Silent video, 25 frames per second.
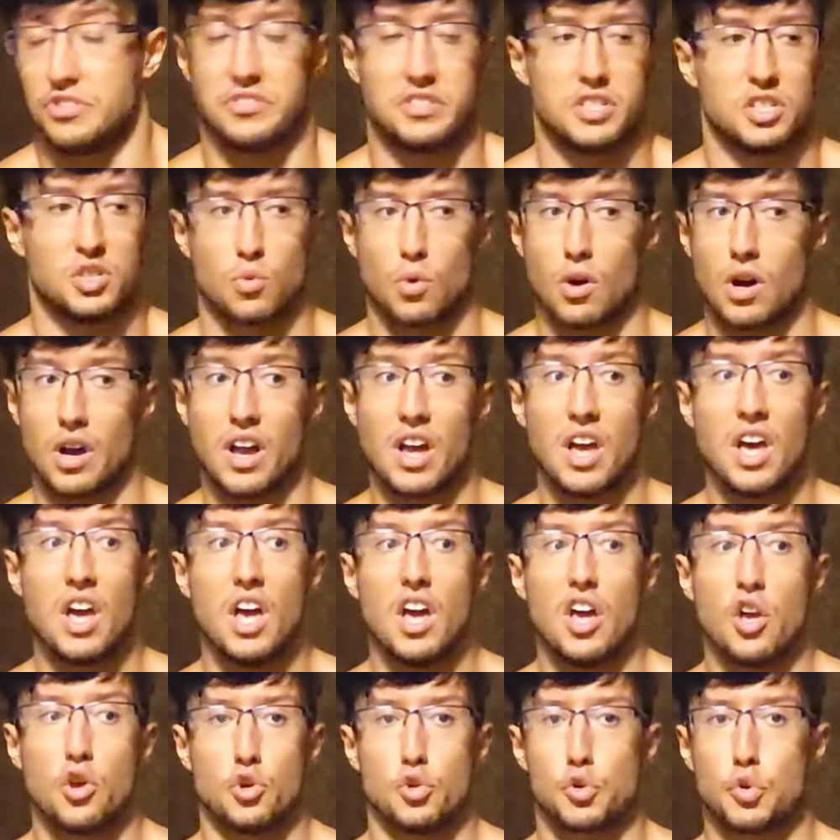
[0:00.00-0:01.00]
This is why
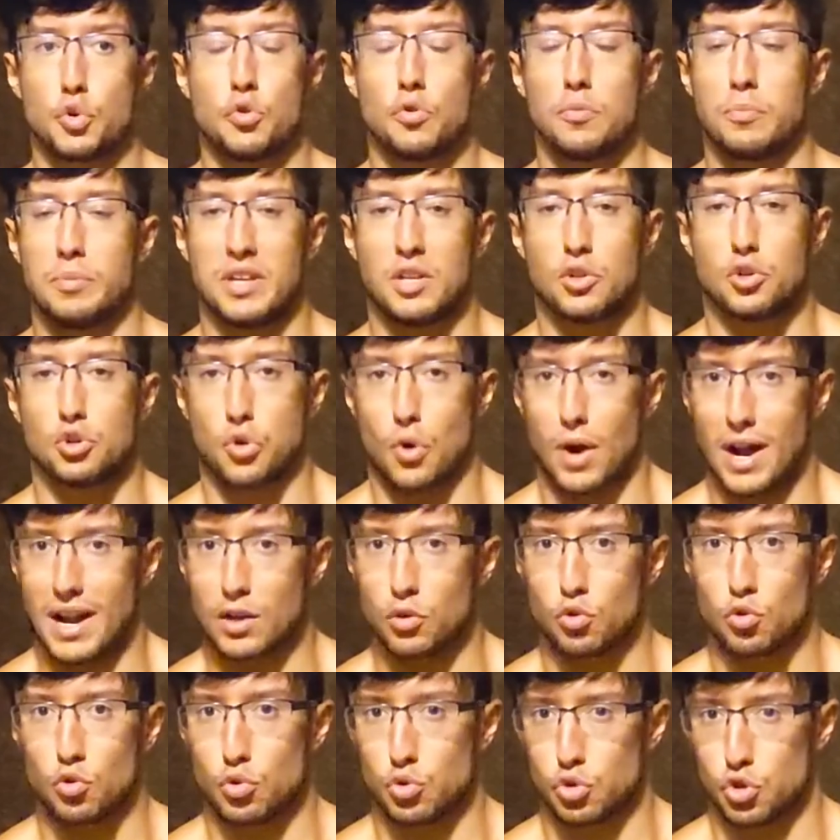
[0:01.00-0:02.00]
you shouldn't be
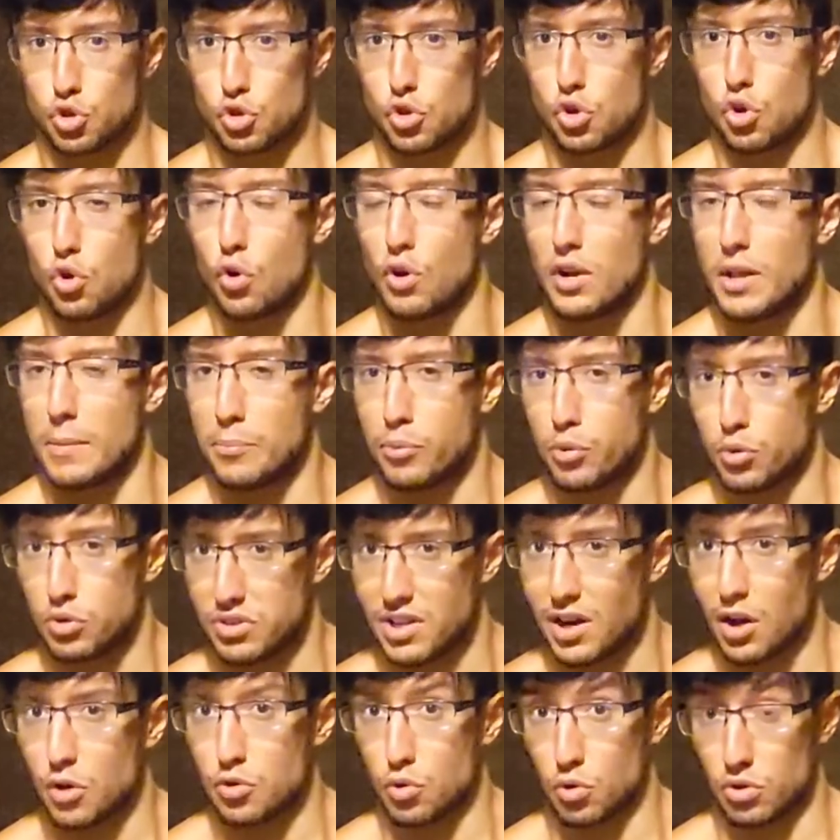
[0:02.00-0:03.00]
trying to slowly put
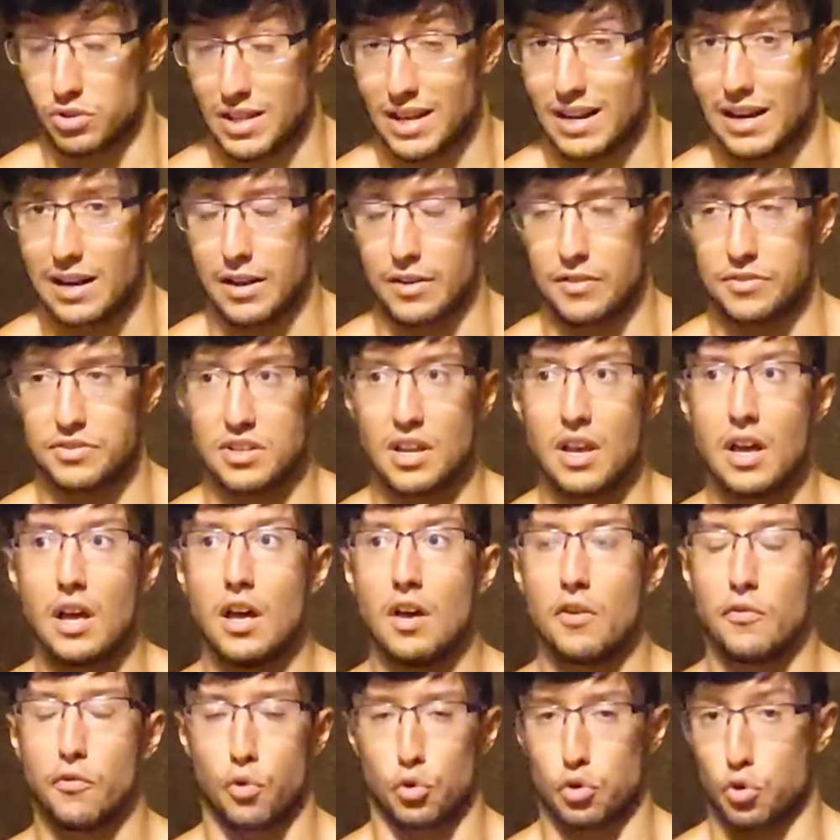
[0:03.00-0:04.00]
down your deadlifts,
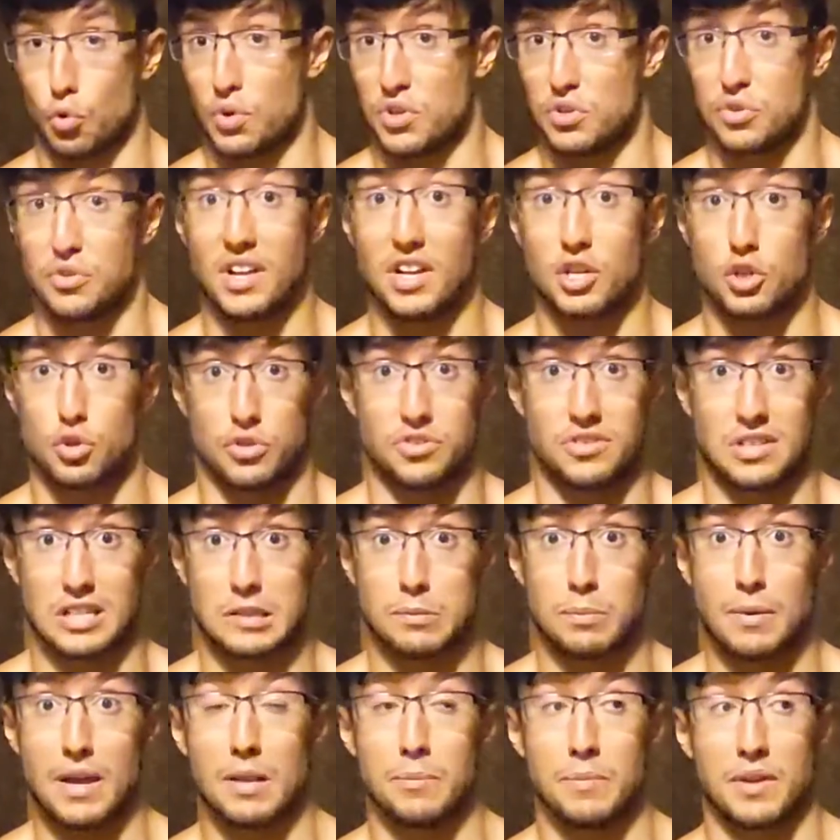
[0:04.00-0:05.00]
for the reason I just
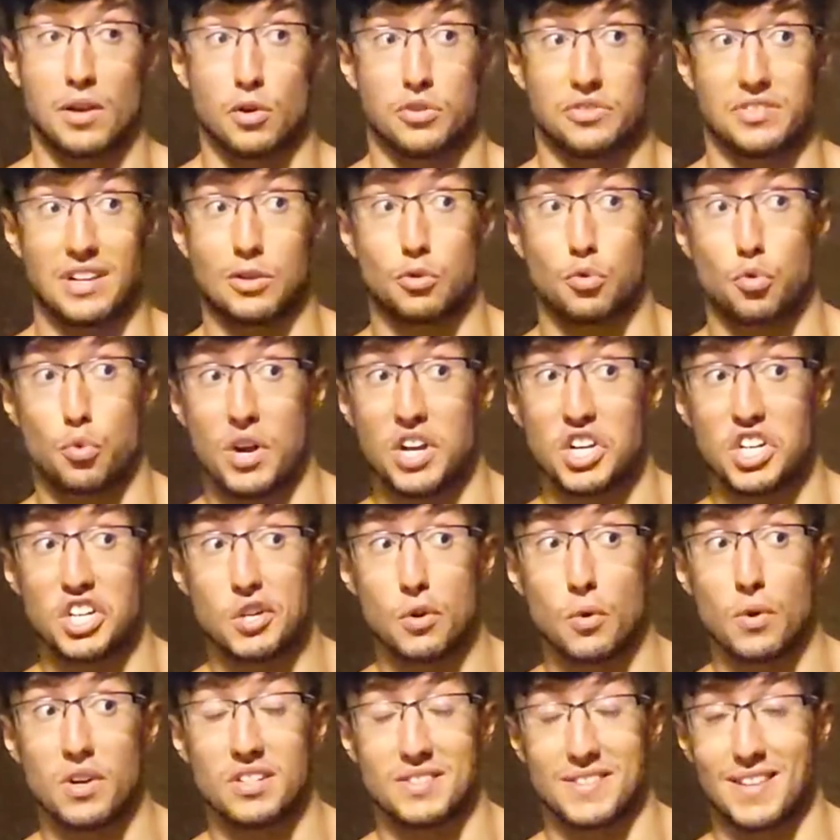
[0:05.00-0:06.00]
explained, because that
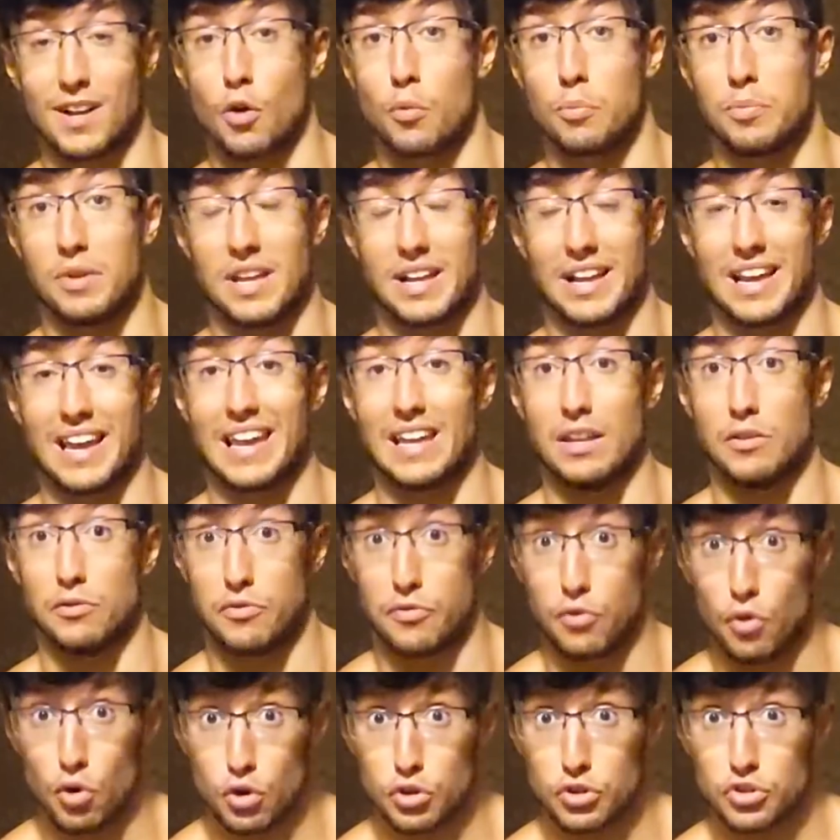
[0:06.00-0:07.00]
ratio is now being
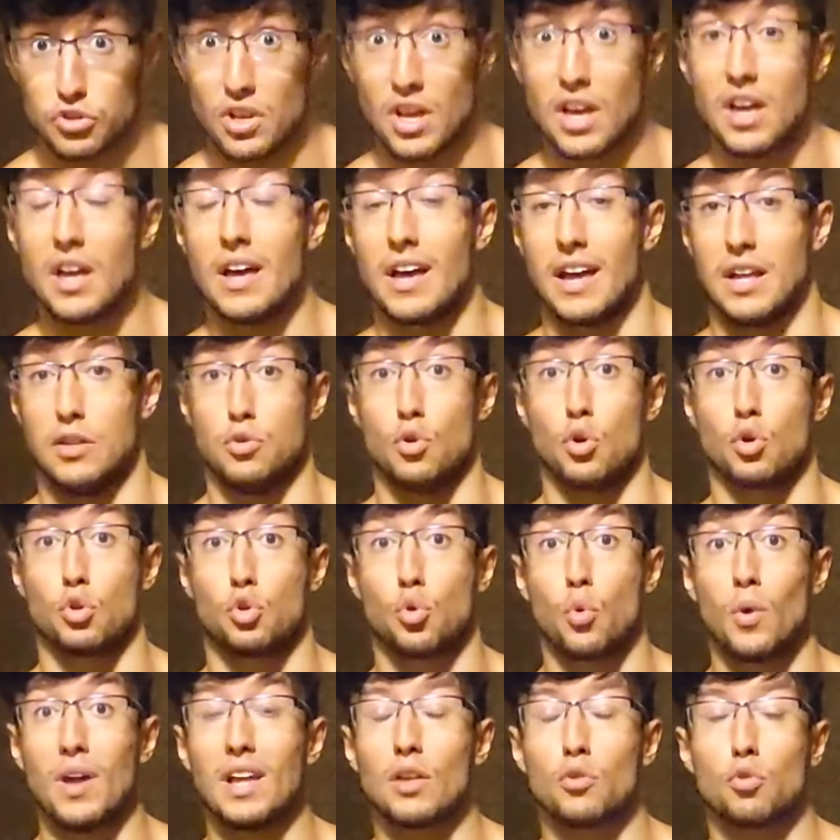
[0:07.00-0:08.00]
inversed and you're
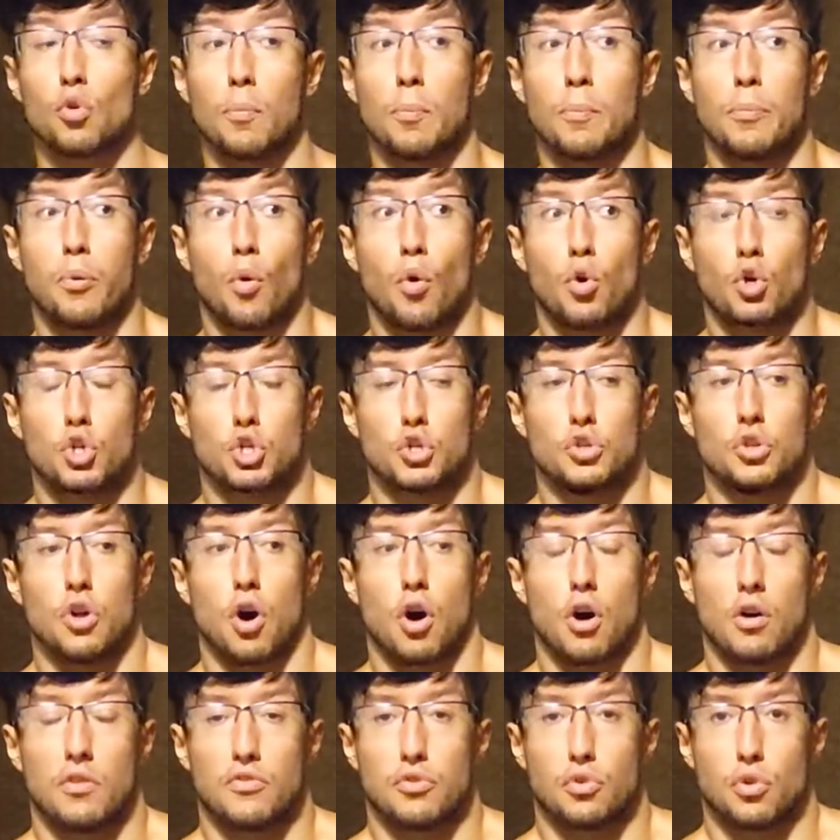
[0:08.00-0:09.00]
doing the portion
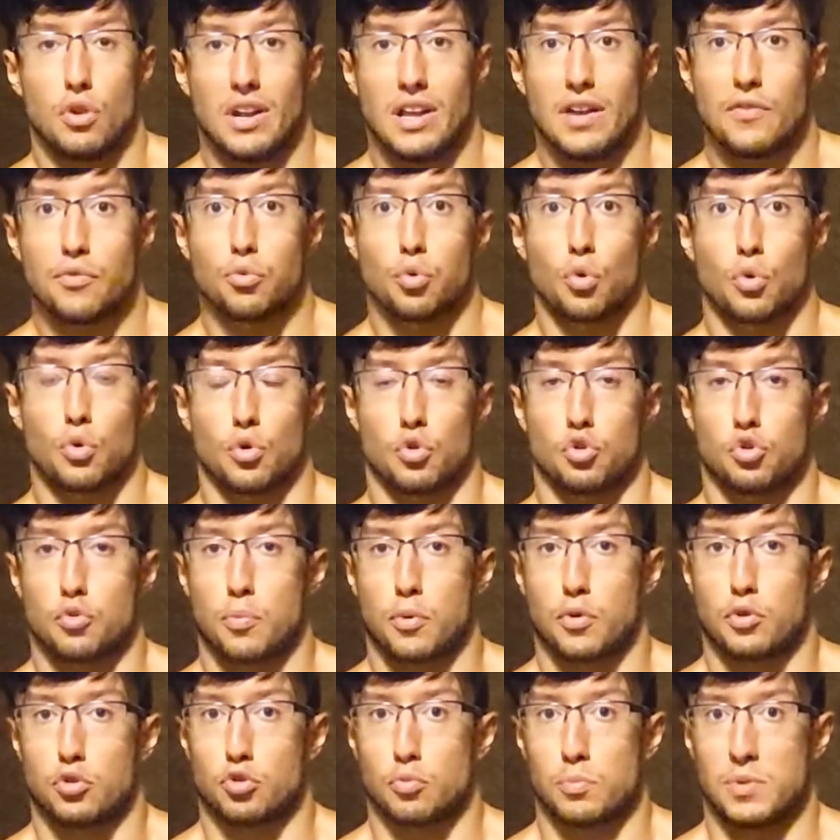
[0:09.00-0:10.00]
of the lift where you're
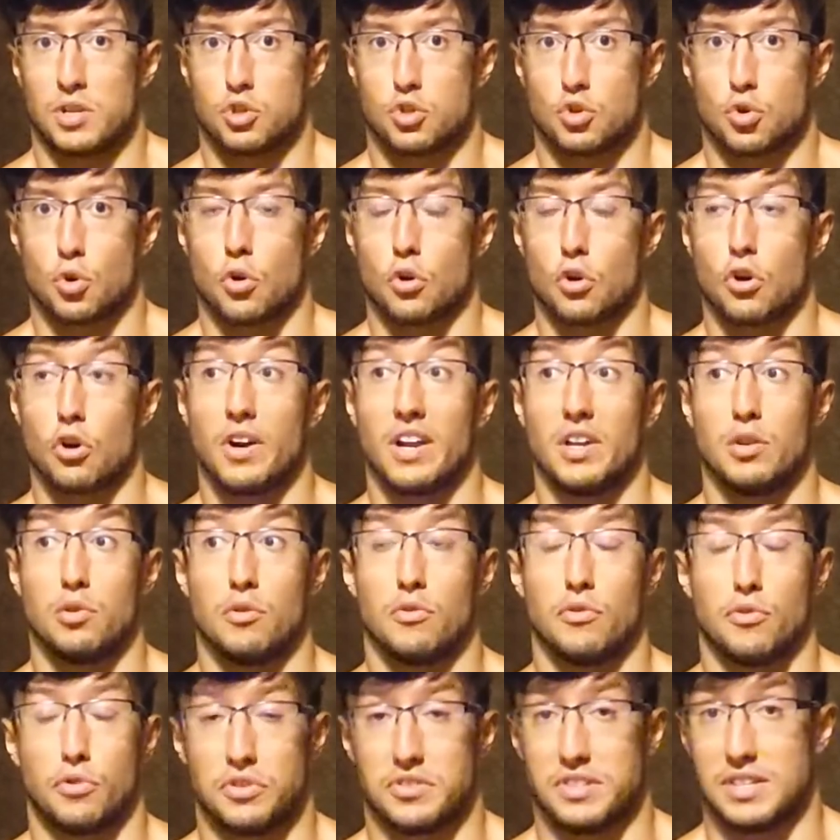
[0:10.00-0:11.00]
supposed to be stronger in
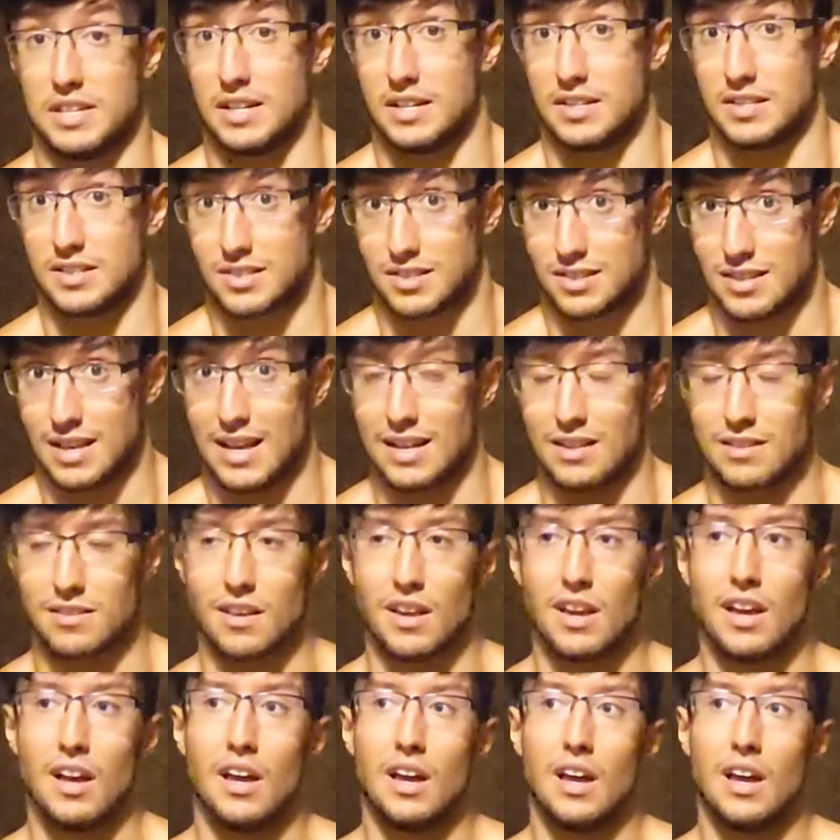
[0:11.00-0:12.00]
a fatigued state,